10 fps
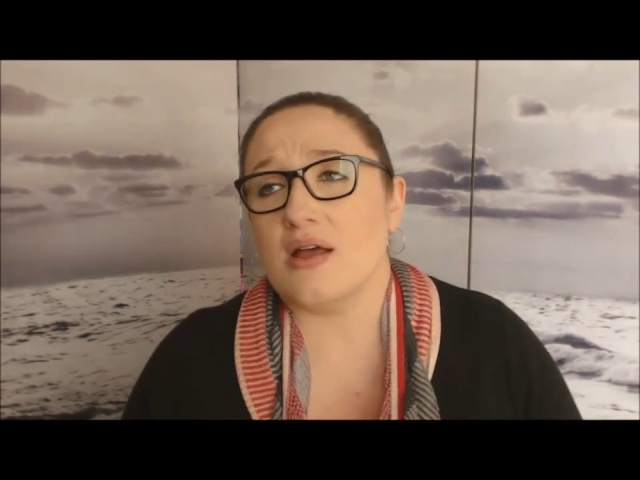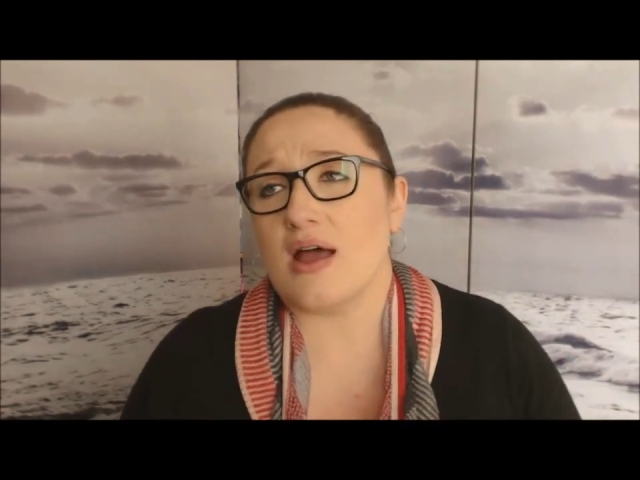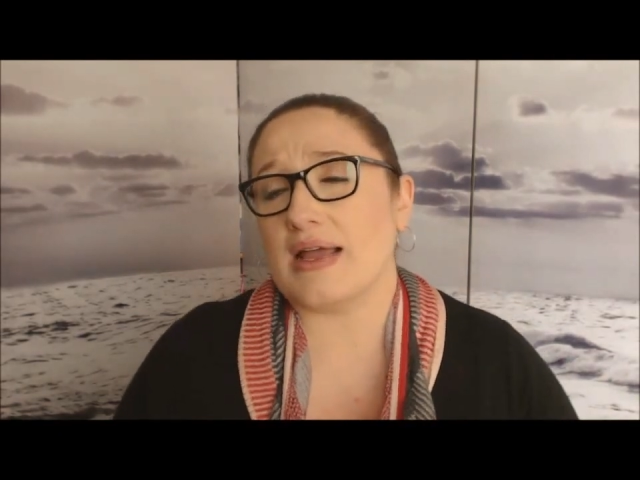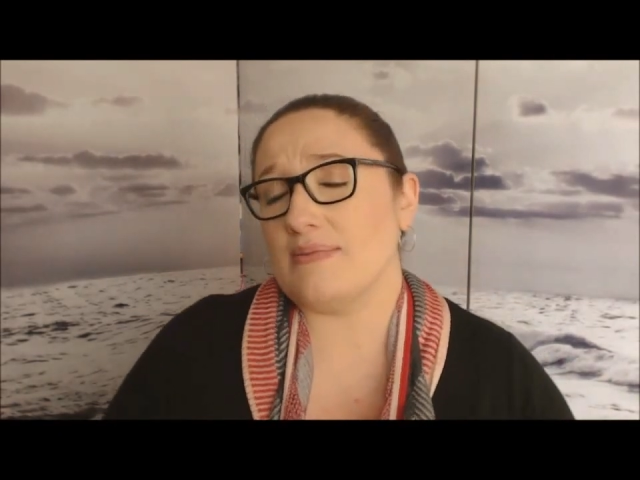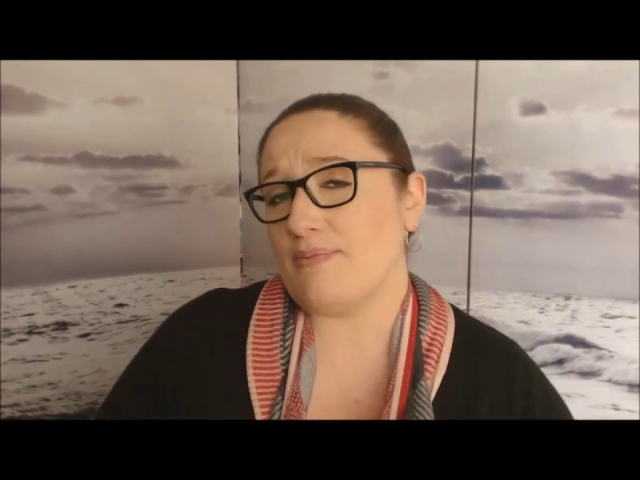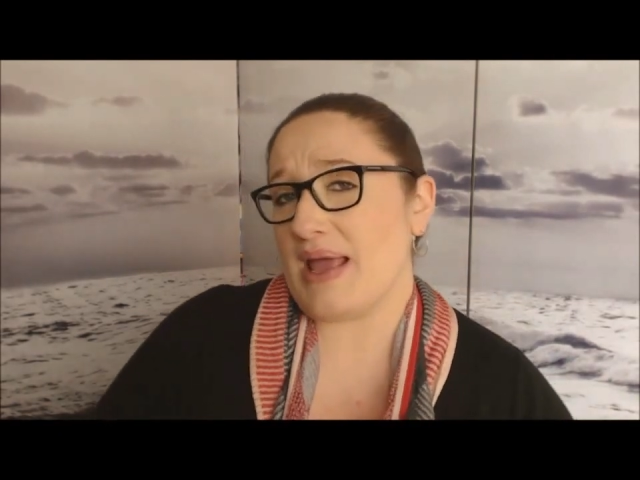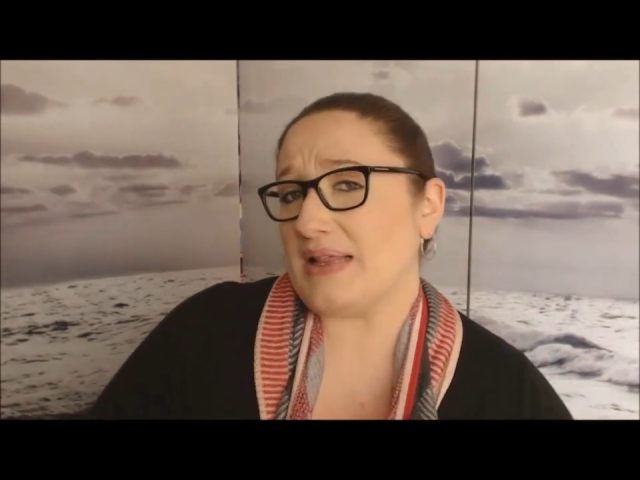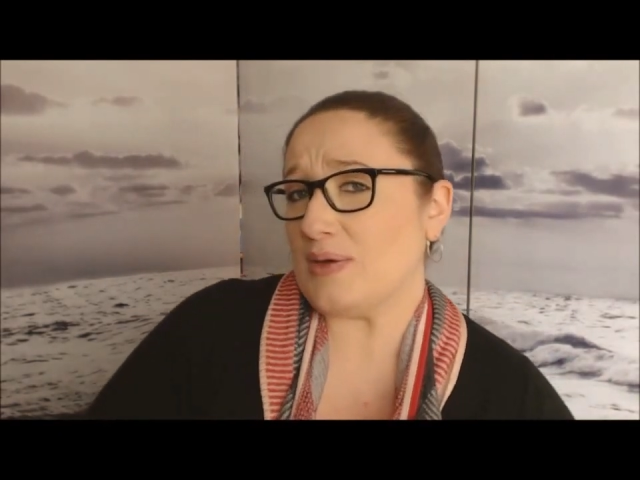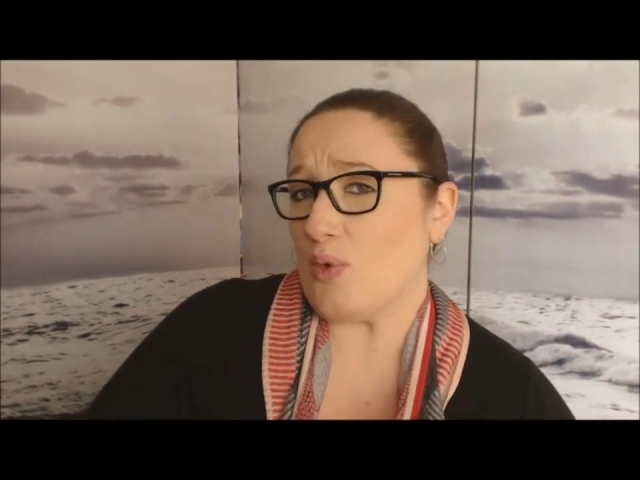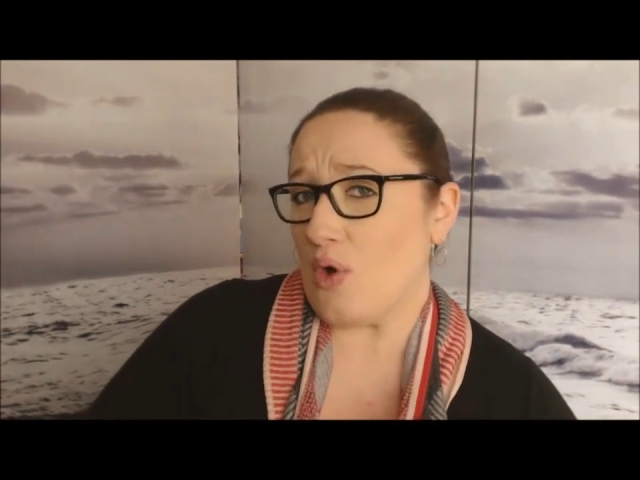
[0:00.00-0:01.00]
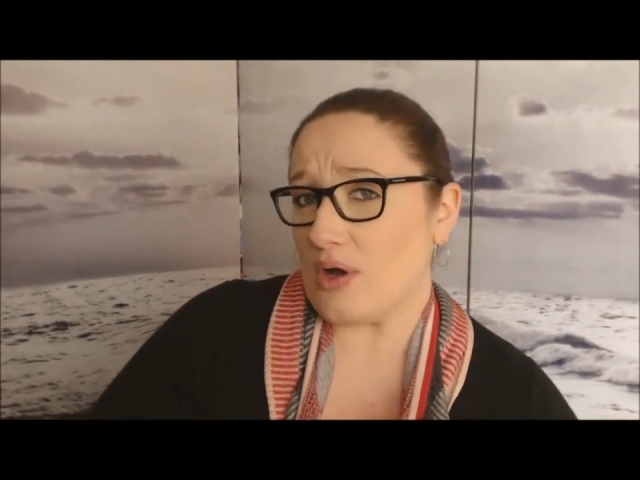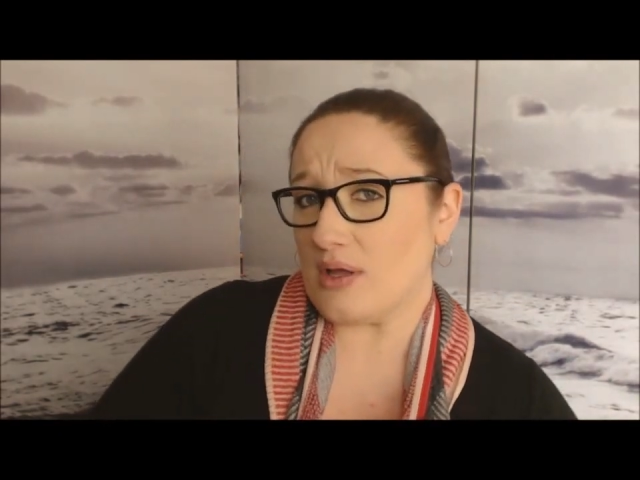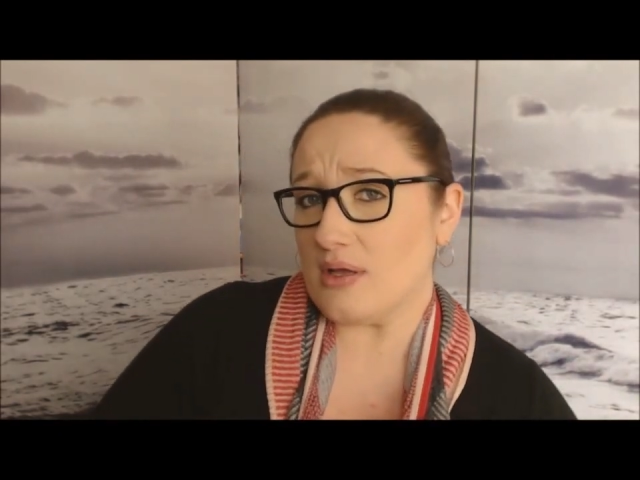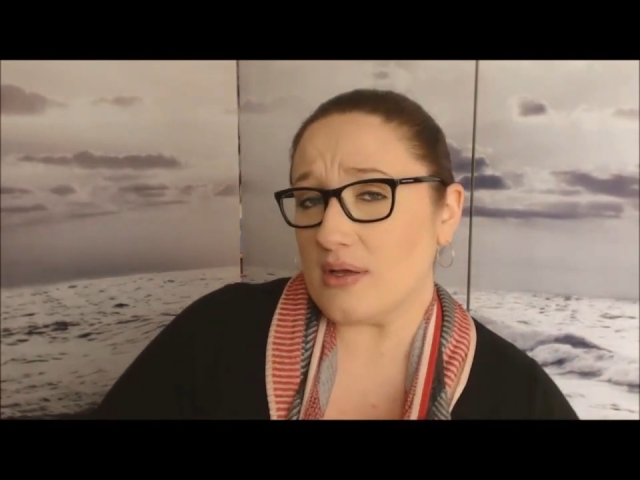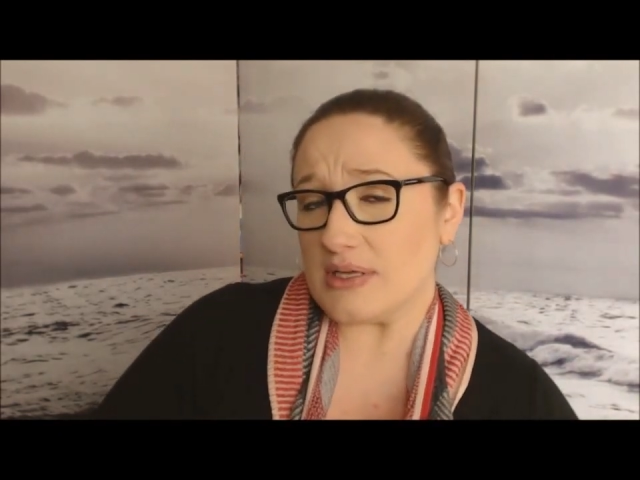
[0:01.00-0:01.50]
I can barely
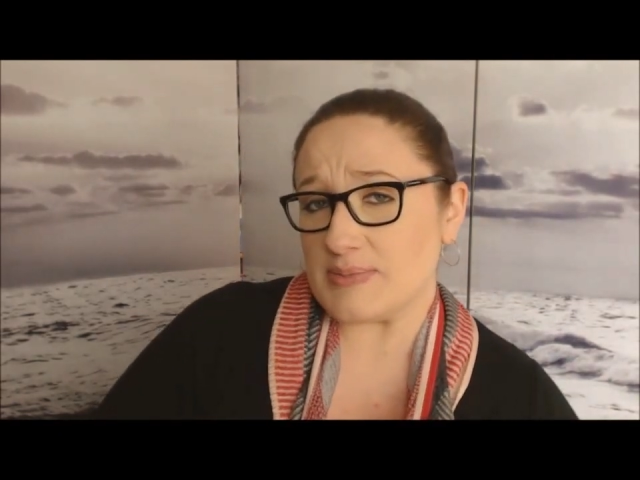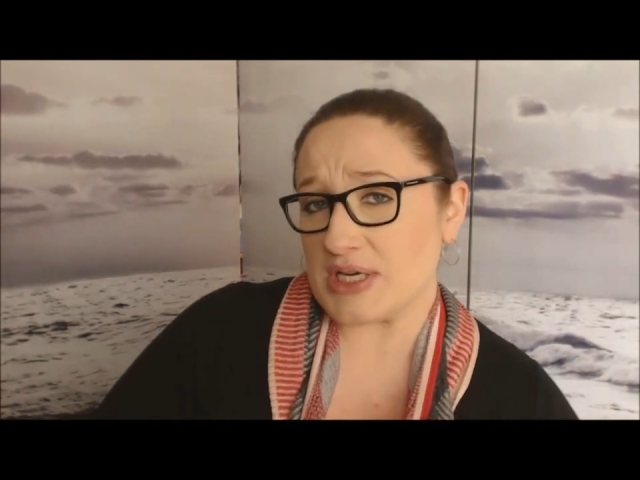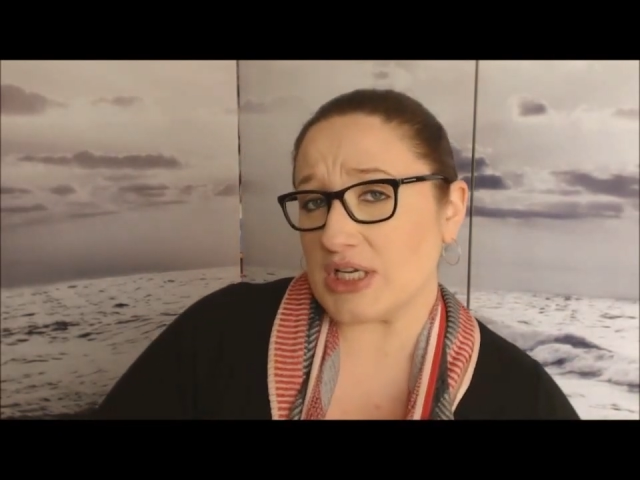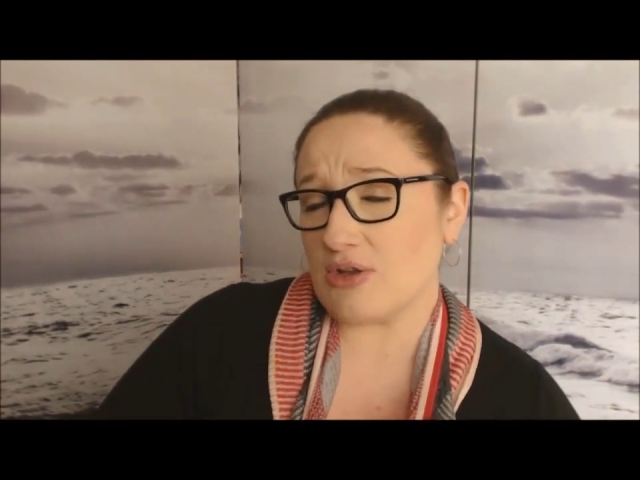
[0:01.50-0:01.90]
walk, especially